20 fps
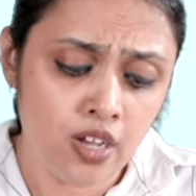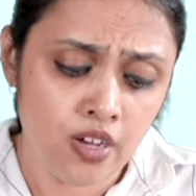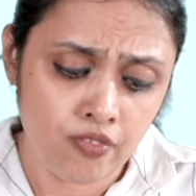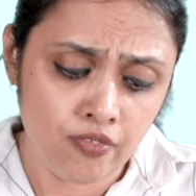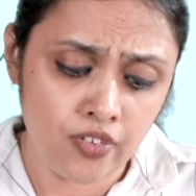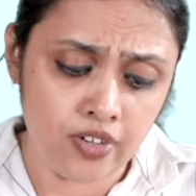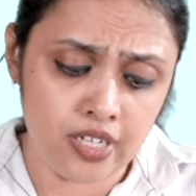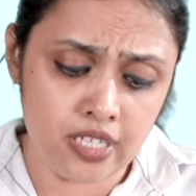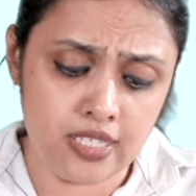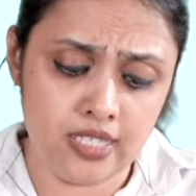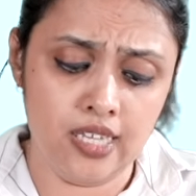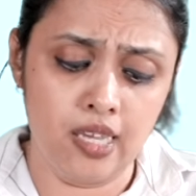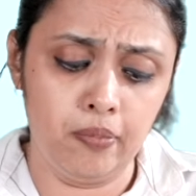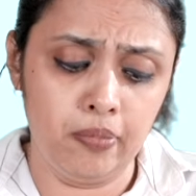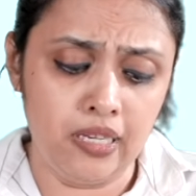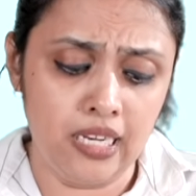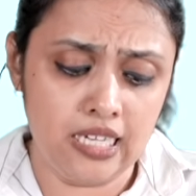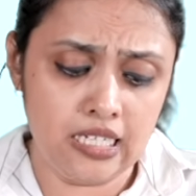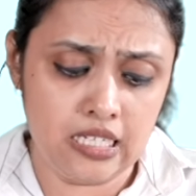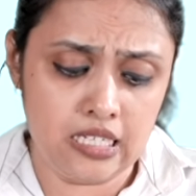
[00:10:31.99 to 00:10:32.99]
For
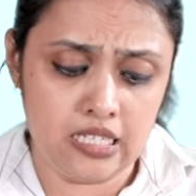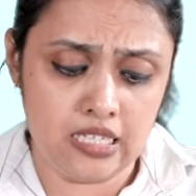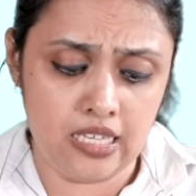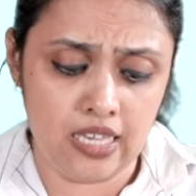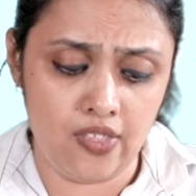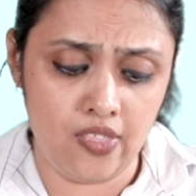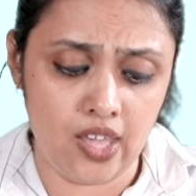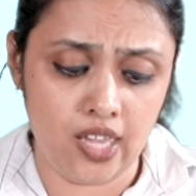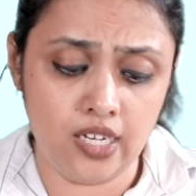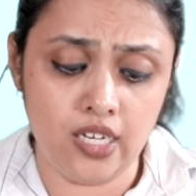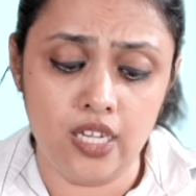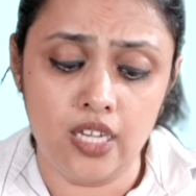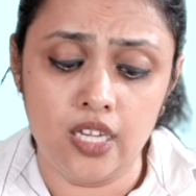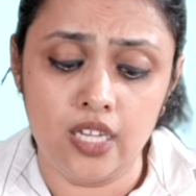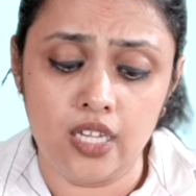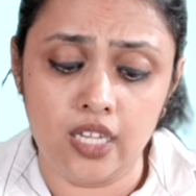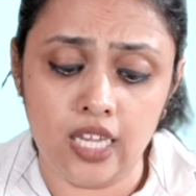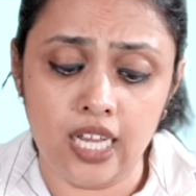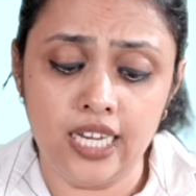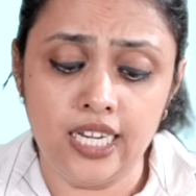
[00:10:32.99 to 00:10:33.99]
example, I can say that
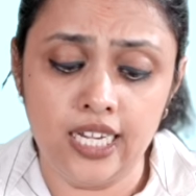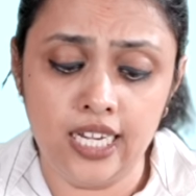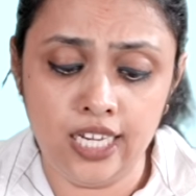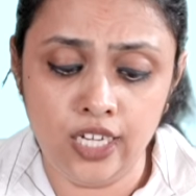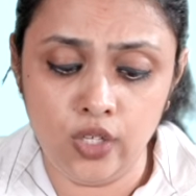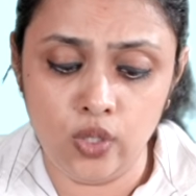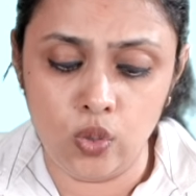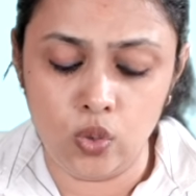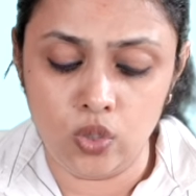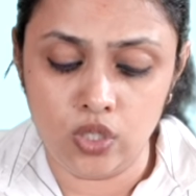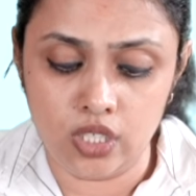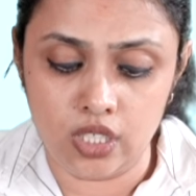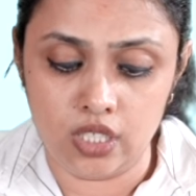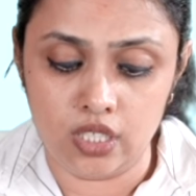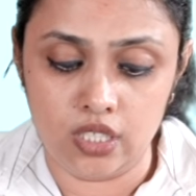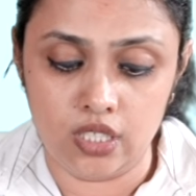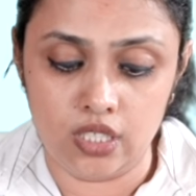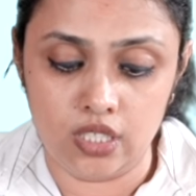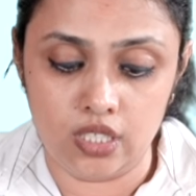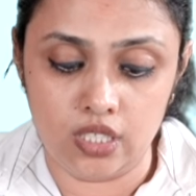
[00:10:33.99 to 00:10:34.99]
kindly note,
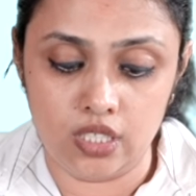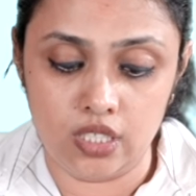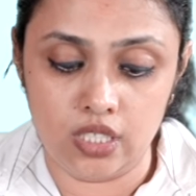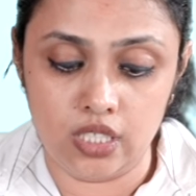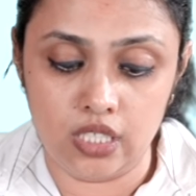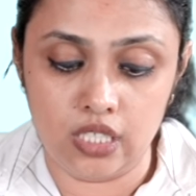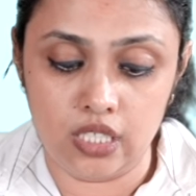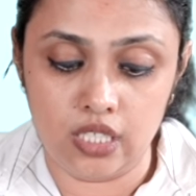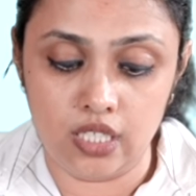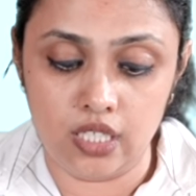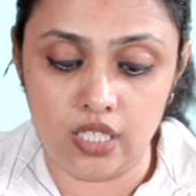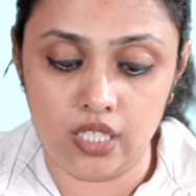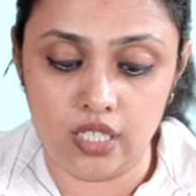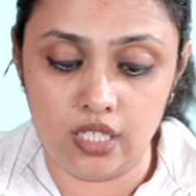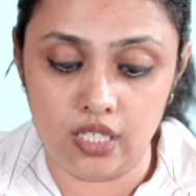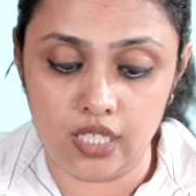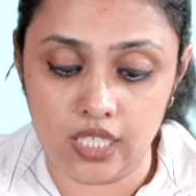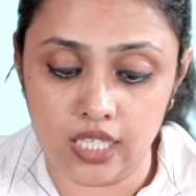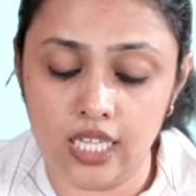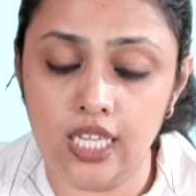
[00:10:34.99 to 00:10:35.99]

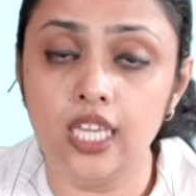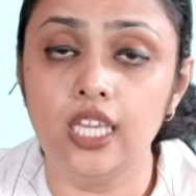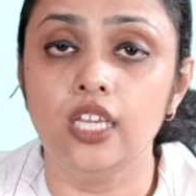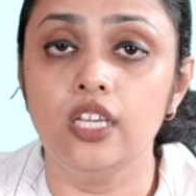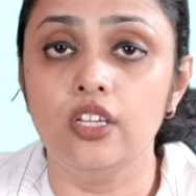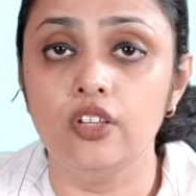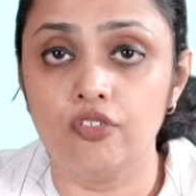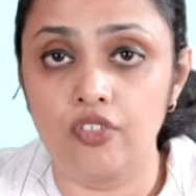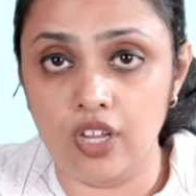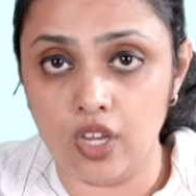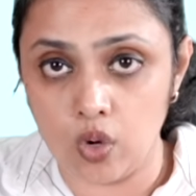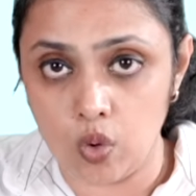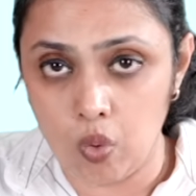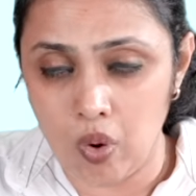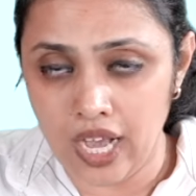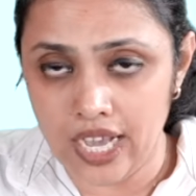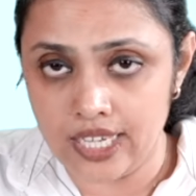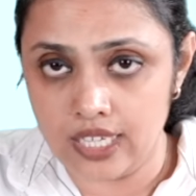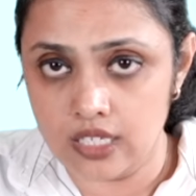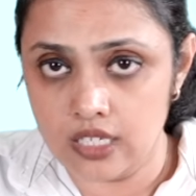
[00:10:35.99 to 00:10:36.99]
he
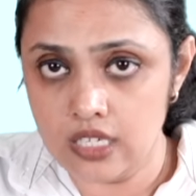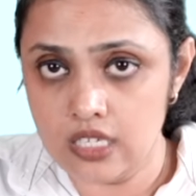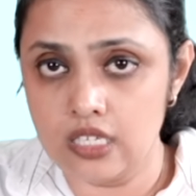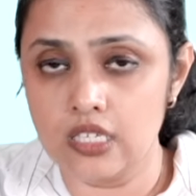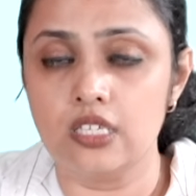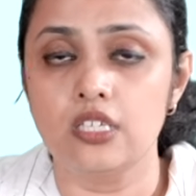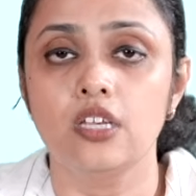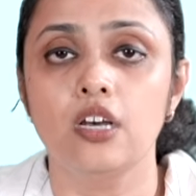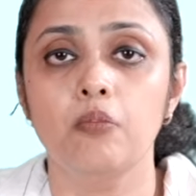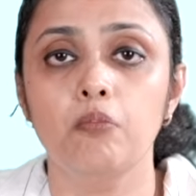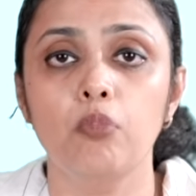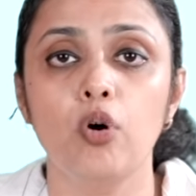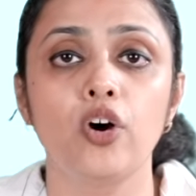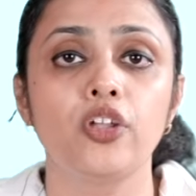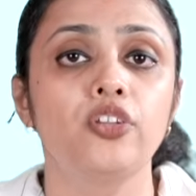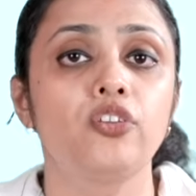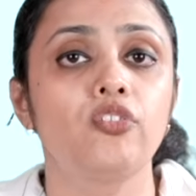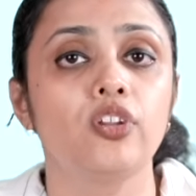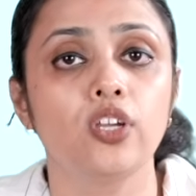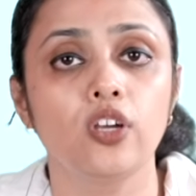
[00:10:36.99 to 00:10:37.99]
requires
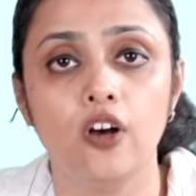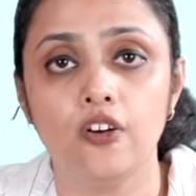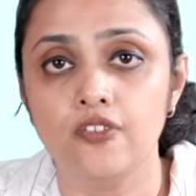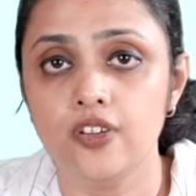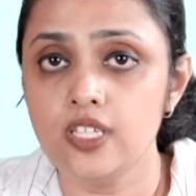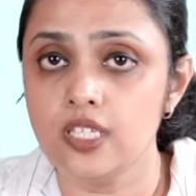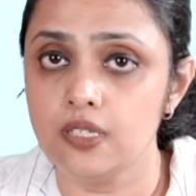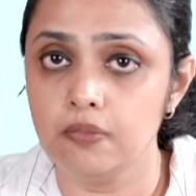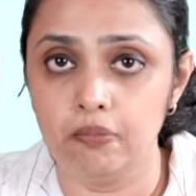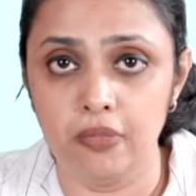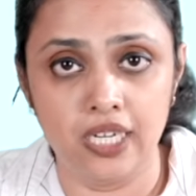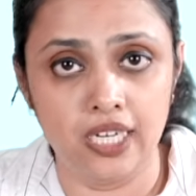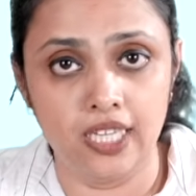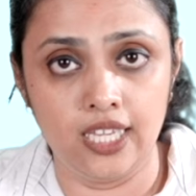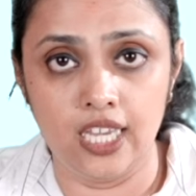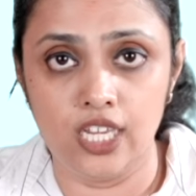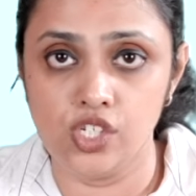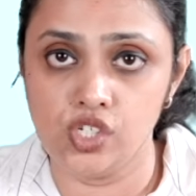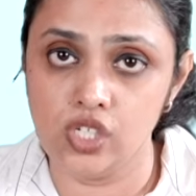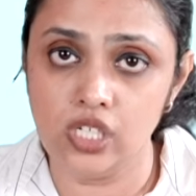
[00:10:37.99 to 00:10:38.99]
monitoring of his
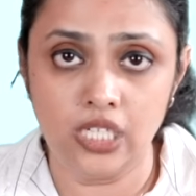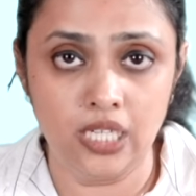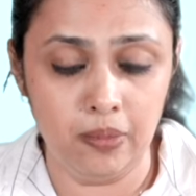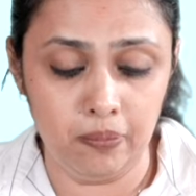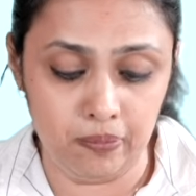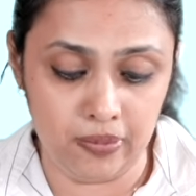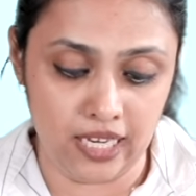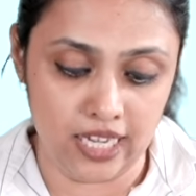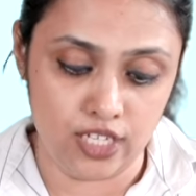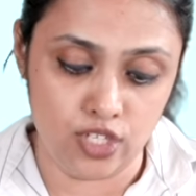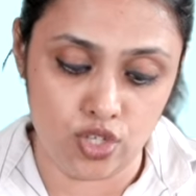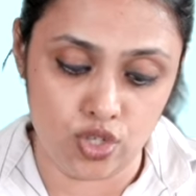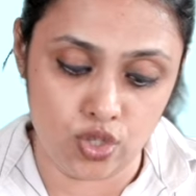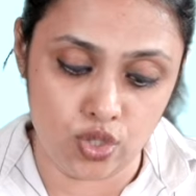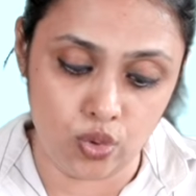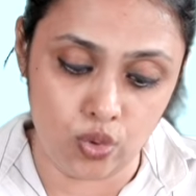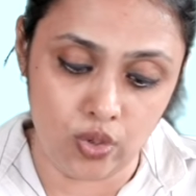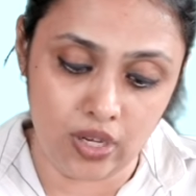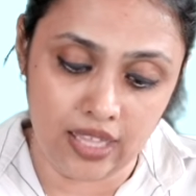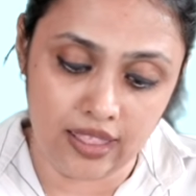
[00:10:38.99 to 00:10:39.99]
medication compliance.
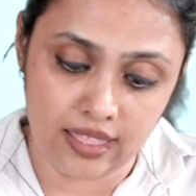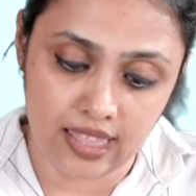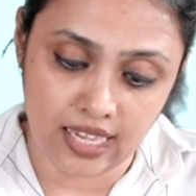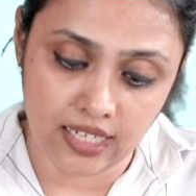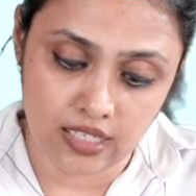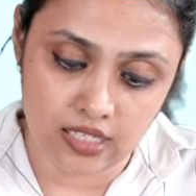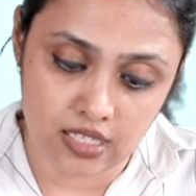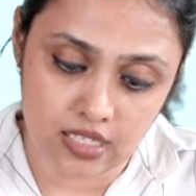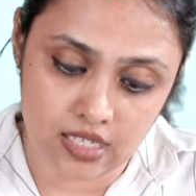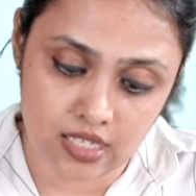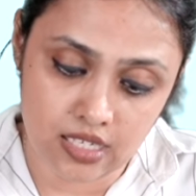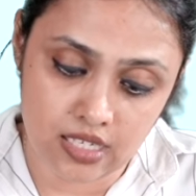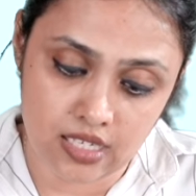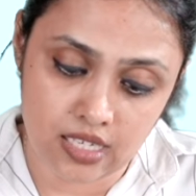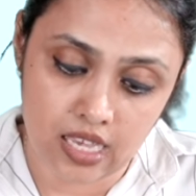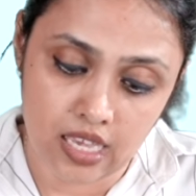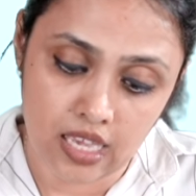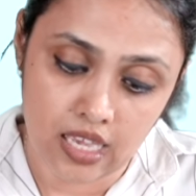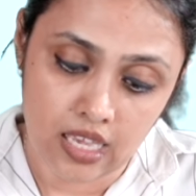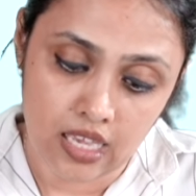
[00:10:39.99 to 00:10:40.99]
So at that
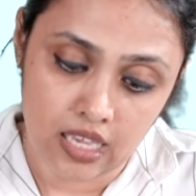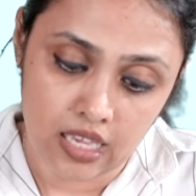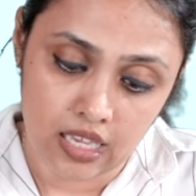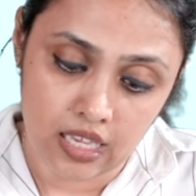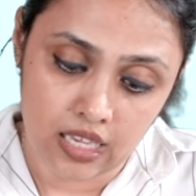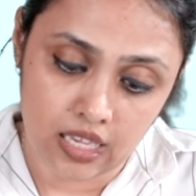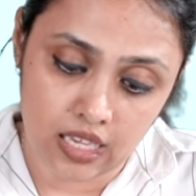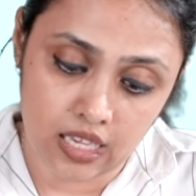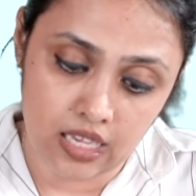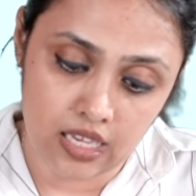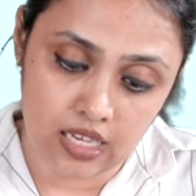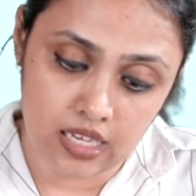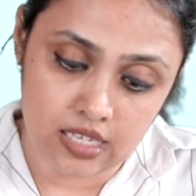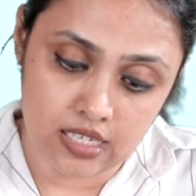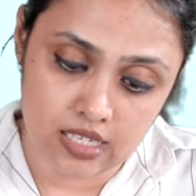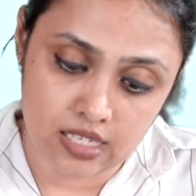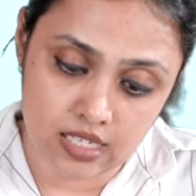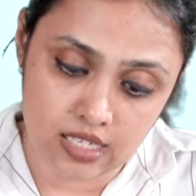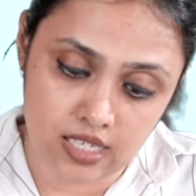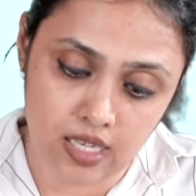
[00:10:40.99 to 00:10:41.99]
instance, he
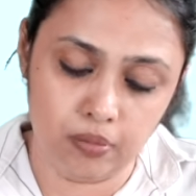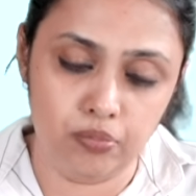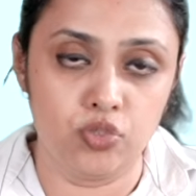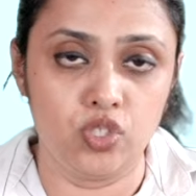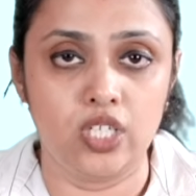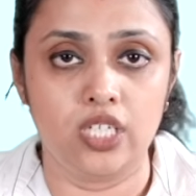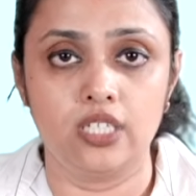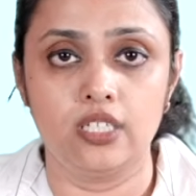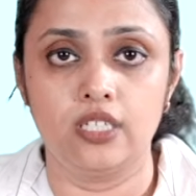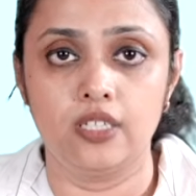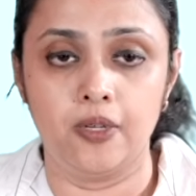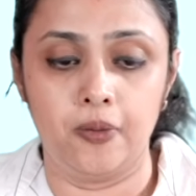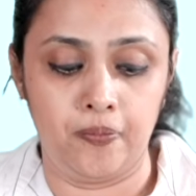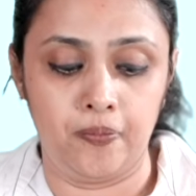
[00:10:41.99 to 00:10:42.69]
is the subject.